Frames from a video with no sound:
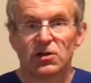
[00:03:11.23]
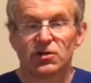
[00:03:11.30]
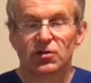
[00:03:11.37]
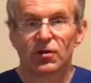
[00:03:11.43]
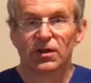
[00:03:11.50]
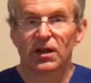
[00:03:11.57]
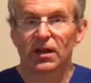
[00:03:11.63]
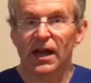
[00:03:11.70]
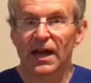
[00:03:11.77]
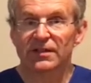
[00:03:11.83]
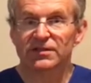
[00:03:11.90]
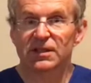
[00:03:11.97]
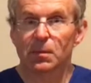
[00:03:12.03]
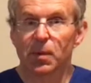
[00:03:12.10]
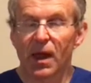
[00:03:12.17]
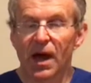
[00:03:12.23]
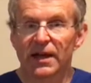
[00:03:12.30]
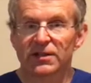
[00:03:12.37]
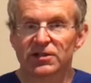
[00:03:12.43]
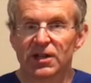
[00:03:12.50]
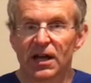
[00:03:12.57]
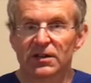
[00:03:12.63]
So the Alaska
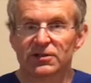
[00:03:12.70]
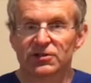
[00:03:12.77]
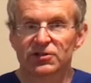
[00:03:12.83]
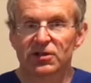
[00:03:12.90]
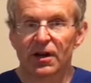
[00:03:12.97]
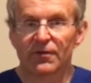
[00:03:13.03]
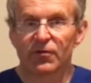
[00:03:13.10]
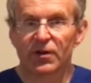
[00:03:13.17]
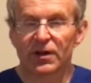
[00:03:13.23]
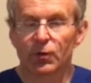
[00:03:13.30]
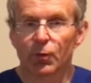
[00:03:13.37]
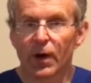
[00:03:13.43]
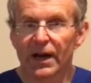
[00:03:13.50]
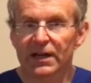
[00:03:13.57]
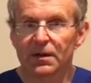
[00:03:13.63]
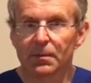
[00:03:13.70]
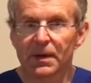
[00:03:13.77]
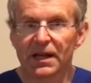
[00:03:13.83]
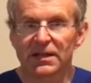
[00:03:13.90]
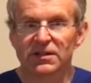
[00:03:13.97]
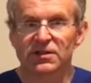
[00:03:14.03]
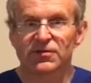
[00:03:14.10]
Blind Child Discovery
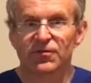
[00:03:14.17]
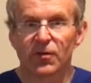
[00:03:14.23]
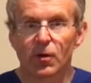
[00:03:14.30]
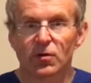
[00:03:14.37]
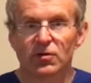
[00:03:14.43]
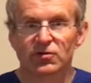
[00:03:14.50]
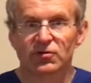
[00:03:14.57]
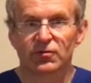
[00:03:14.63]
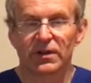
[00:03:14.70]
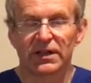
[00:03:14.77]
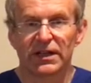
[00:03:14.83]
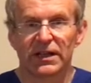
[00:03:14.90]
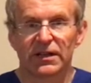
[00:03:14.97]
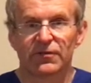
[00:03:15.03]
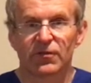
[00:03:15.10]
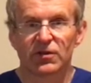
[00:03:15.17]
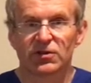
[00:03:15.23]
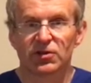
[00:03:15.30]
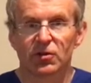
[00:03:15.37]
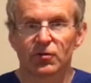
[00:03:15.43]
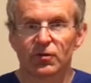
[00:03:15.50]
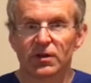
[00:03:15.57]
recommends photo screening for
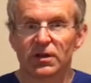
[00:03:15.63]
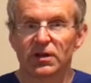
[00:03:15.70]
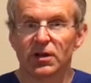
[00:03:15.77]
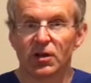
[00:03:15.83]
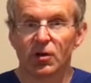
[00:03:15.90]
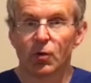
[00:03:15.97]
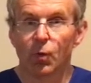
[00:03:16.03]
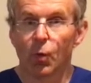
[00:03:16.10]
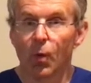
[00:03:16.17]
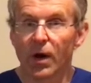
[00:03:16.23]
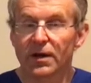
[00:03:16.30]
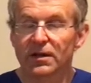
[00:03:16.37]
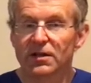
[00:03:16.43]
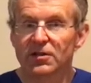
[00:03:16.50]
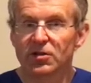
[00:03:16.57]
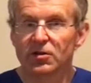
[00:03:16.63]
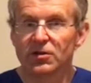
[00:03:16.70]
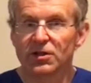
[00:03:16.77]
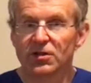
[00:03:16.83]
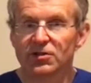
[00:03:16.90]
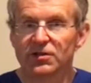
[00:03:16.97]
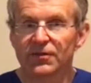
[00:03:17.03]
children 1 to 2
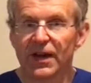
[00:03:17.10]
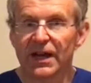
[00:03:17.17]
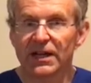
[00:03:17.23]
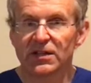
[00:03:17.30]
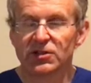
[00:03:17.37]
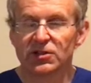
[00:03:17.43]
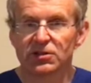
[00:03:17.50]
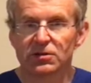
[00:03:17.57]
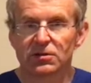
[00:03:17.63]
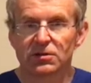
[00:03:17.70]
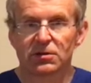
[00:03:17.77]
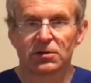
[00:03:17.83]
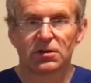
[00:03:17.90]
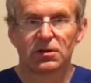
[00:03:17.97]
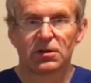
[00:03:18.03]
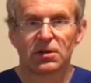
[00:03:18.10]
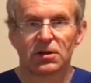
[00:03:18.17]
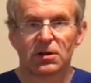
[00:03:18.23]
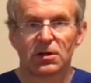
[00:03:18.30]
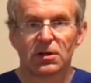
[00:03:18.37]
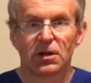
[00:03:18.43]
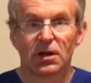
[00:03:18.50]
years of age,
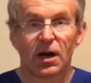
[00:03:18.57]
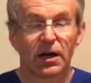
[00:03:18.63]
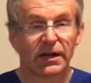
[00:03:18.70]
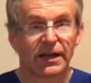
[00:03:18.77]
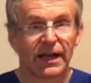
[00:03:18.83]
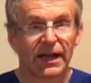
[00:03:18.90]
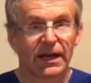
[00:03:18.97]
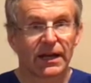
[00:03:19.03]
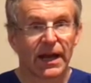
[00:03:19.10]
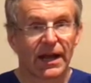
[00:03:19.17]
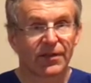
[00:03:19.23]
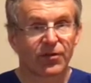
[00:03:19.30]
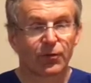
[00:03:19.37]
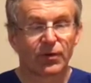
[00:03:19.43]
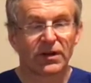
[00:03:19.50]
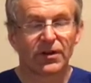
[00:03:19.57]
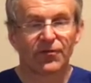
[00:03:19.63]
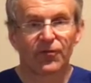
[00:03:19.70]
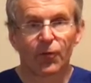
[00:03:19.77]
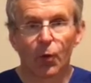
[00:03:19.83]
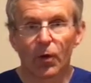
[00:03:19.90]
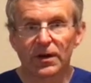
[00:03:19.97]
again at 3 to
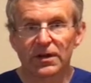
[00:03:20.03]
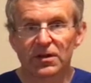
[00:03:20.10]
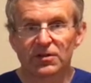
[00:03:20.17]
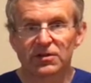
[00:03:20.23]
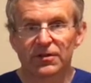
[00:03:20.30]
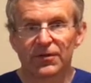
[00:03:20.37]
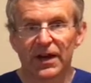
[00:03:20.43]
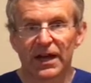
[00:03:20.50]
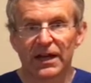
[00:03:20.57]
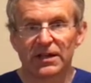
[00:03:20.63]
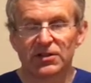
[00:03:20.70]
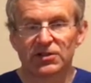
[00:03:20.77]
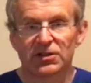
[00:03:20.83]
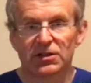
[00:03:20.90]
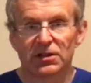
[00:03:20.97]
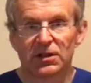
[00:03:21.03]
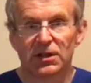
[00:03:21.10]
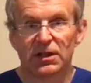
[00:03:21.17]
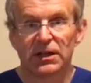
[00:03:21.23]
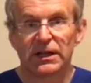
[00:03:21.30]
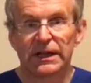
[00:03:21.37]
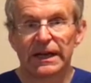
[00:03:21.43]
4 years of age,
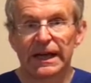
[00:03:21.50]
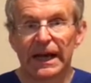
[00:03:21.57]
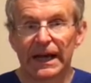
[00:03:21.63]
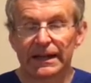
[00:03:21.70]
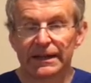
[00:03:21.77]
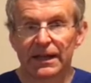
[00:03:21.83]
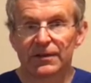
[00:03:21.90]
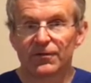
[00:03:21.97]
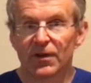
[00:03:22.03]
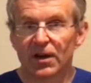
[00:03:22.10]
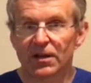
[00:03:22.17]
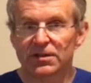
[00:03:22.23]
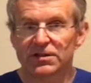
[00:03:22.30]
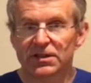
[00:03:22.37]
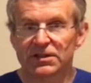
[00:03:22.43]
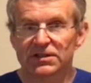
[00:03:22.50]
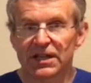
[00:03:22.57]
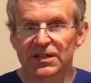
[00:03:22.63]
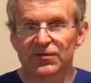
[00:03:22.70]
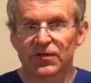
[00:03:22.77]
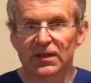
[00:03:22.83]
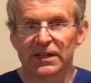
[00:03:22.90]
and then very
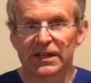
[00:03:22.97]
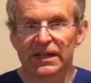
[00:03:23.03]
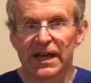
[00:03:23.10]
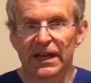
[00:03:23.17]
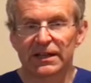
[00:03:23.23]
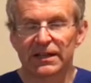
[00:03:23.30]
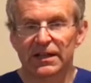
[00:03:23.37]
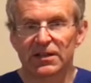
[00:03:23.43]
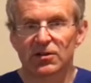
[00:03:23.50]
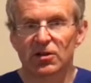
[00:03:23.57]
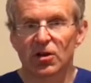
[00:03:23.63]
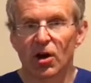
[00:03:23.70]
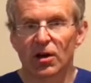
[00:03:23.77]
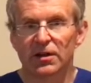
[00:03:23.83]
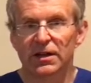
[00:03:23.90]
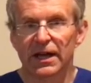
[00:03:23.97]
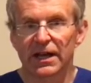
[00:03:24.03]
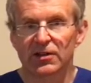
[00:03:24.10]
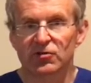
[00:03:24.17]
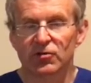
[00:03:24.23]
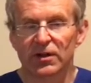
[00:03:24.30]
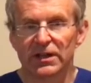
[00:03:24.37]
successfully at kindergarten
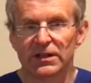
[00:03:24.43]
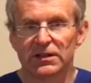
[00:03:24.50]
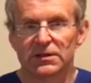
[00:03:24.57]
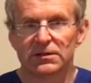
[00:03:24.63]
entry.